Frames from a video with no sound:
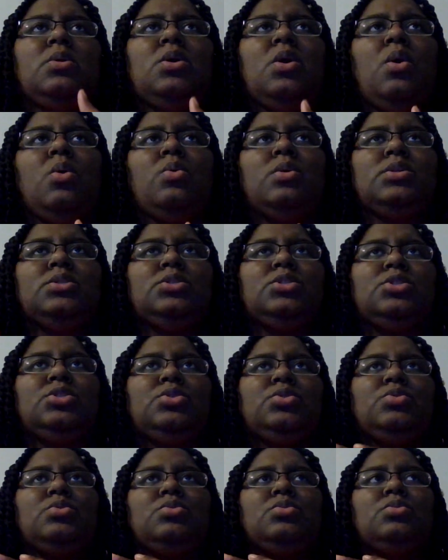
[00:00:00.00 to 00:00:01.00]
going
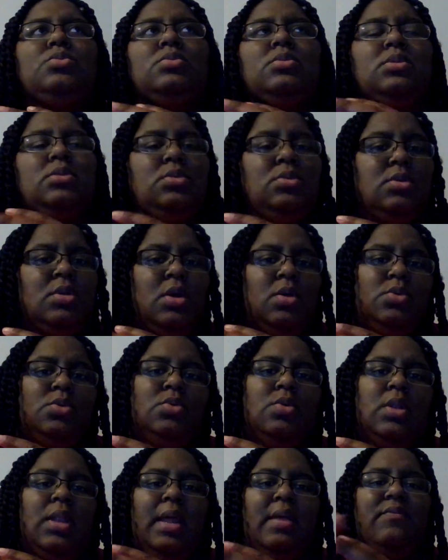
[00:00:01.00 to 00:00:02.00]
to you know
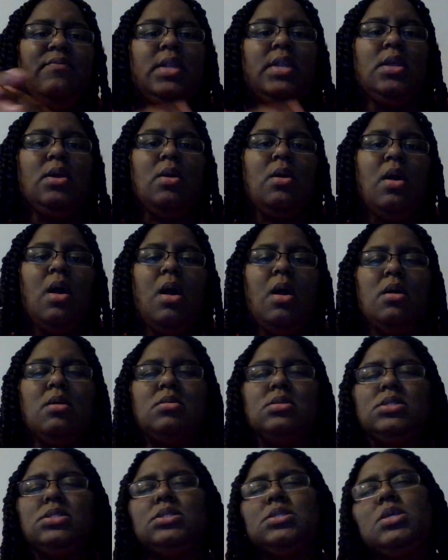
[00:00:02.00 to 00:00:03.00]
doing like video
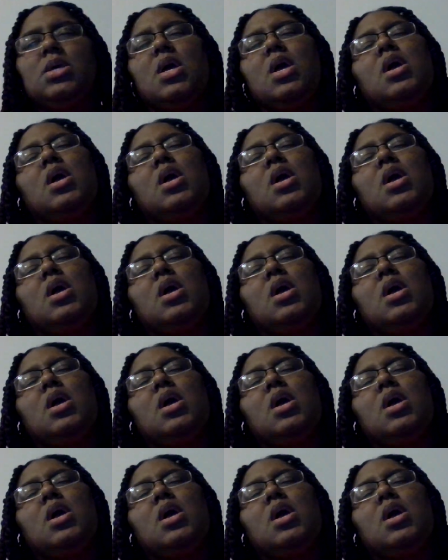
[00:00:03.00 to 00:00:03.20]
calls